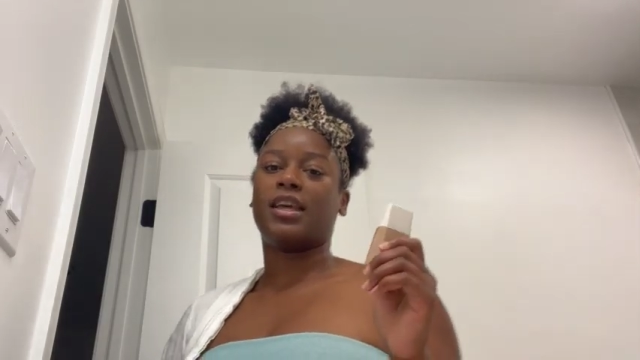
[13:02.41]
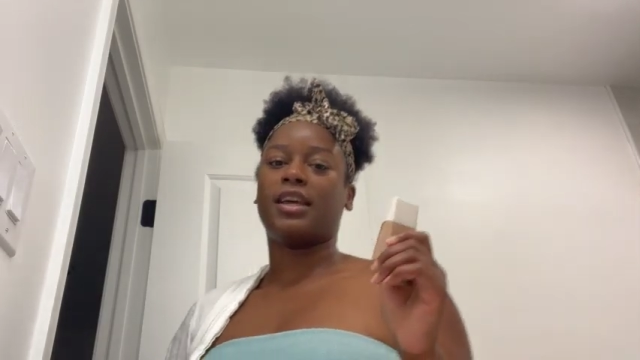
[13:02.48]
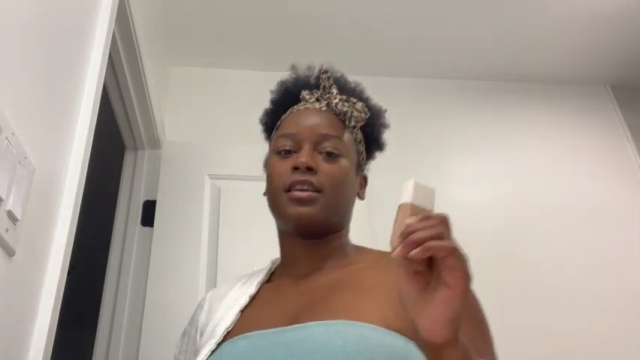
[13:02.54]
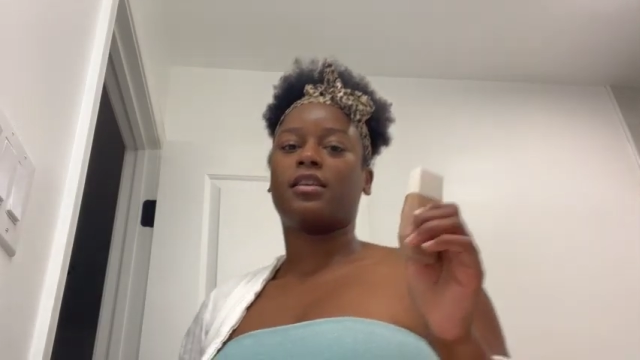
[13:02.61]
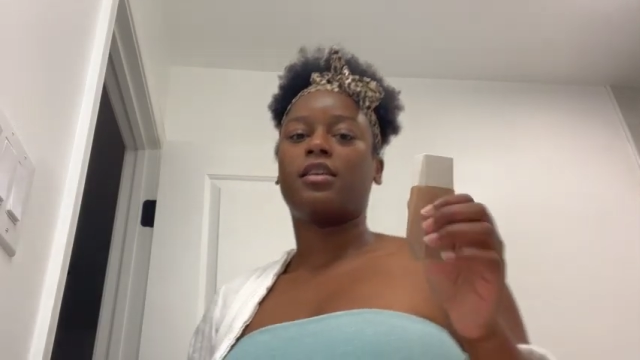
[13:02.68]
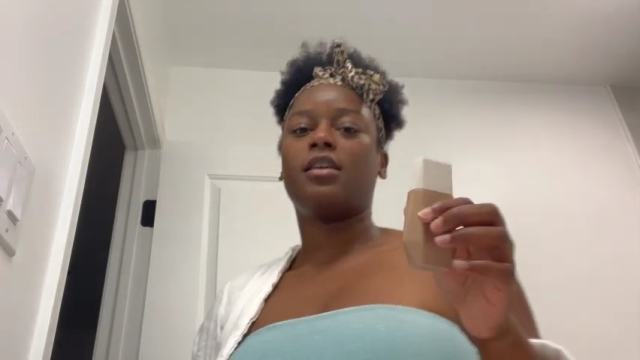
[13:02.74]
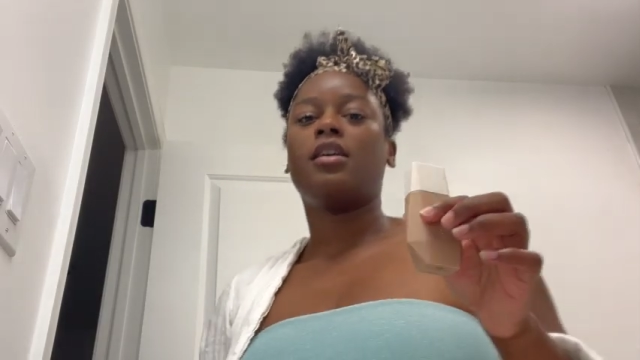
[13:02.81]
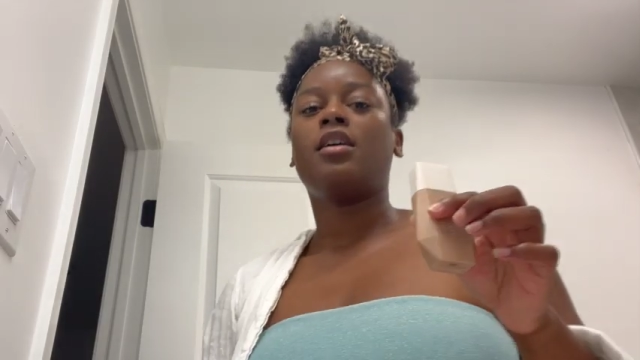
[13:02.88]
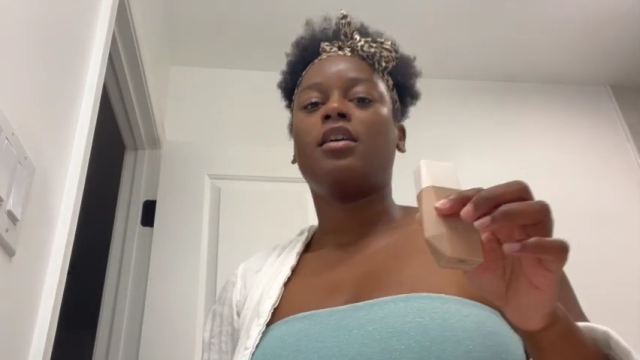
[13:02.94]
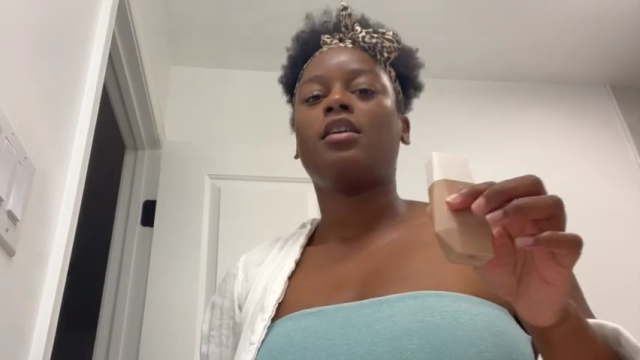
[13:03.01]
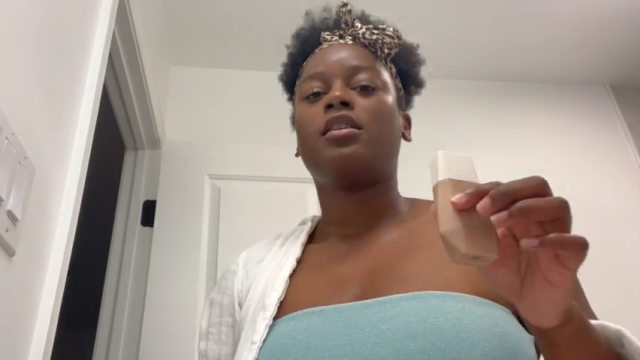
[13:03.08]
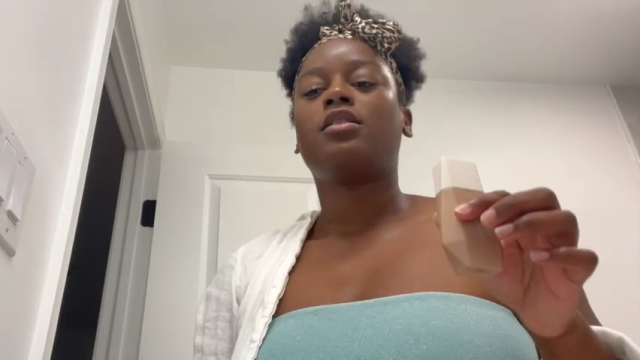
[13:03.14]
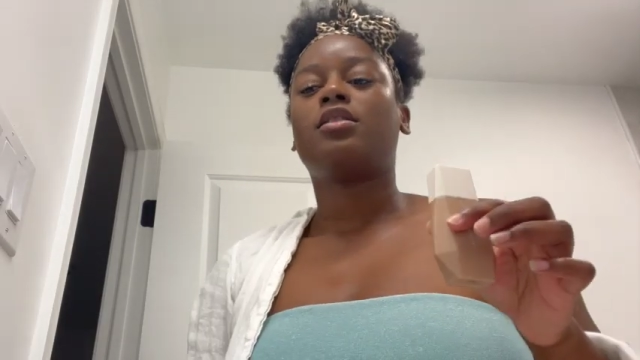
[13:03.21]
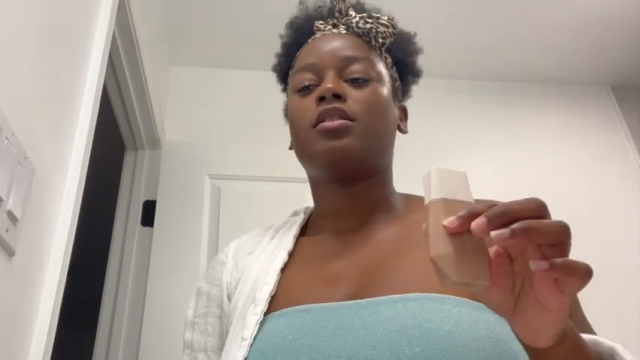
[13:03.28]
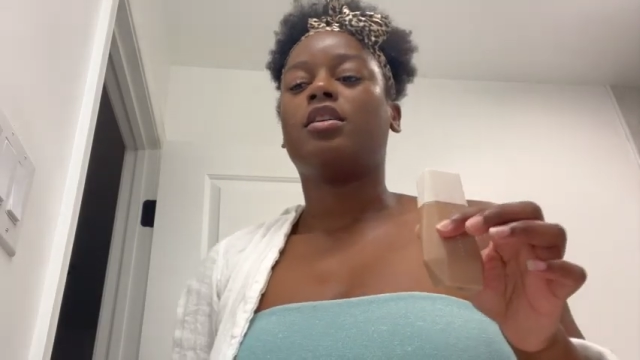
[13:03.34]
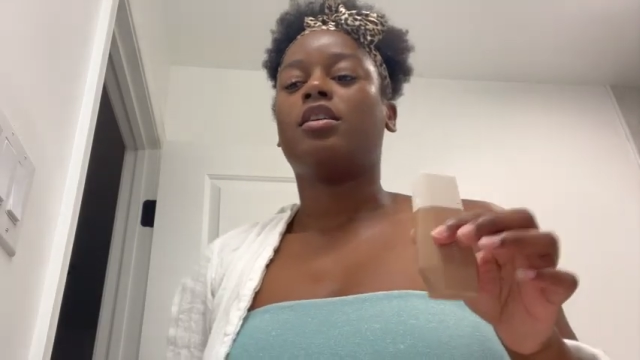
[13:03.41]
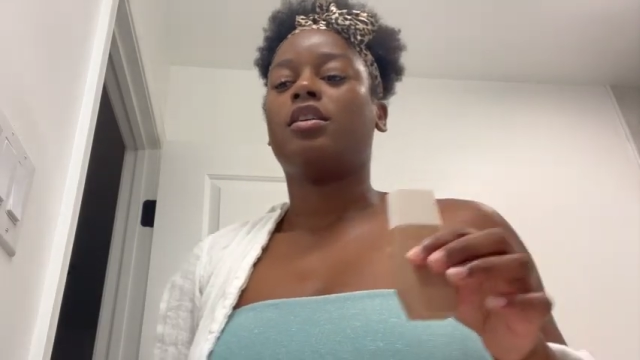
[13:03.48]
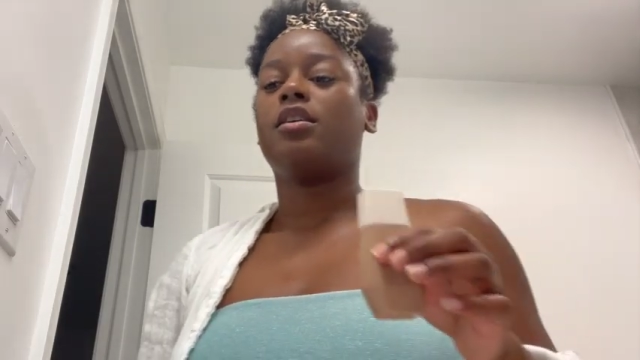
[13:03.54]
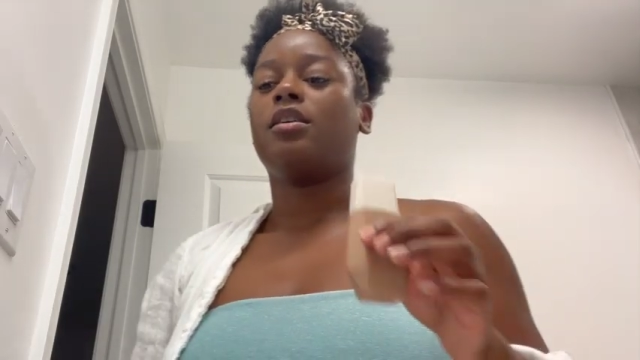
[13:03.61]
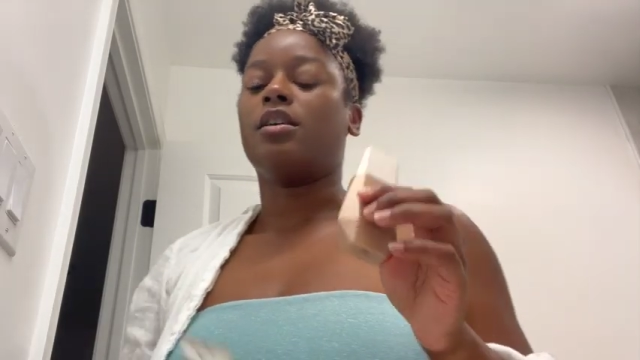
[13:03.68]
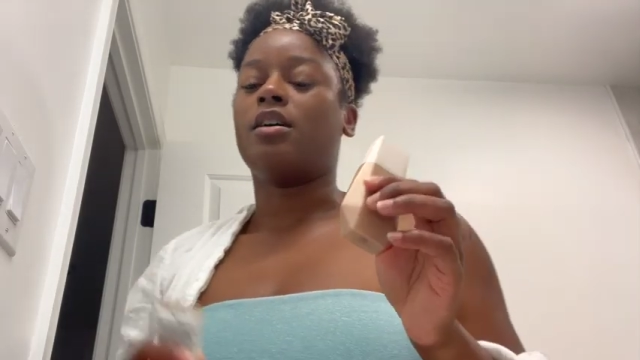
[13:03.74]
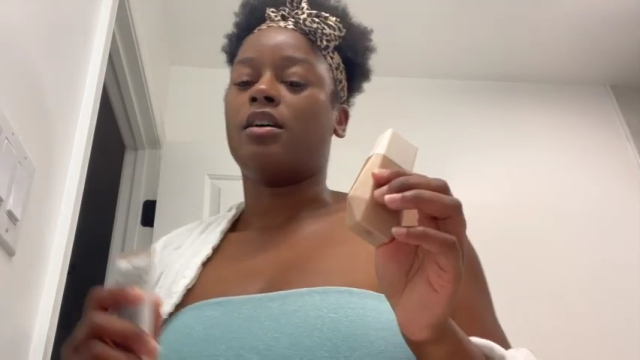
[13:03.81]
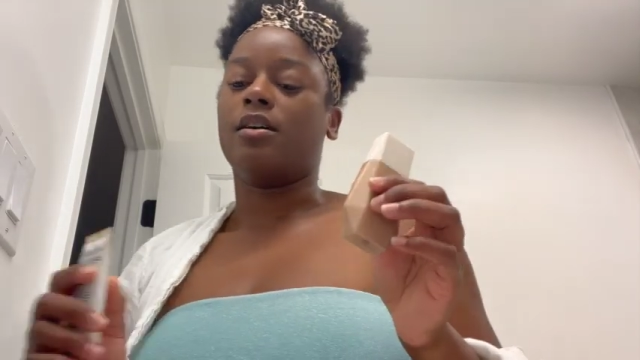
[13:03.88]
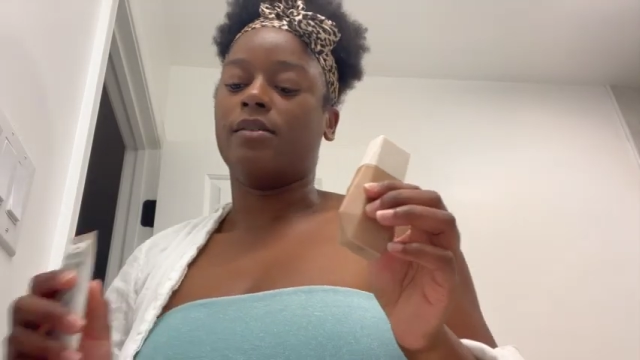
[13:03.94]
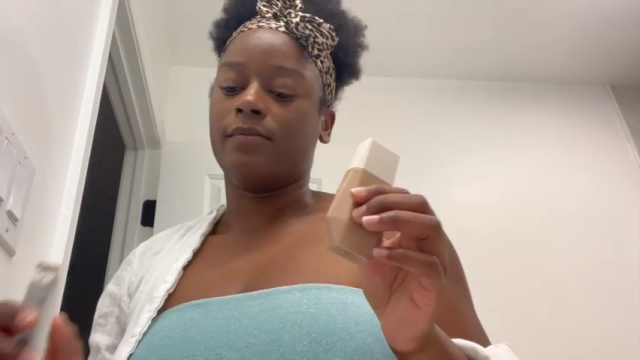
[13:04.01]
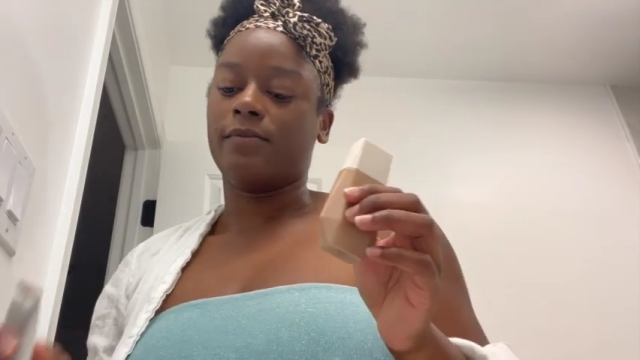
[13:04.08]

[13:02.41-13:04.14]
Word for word: like the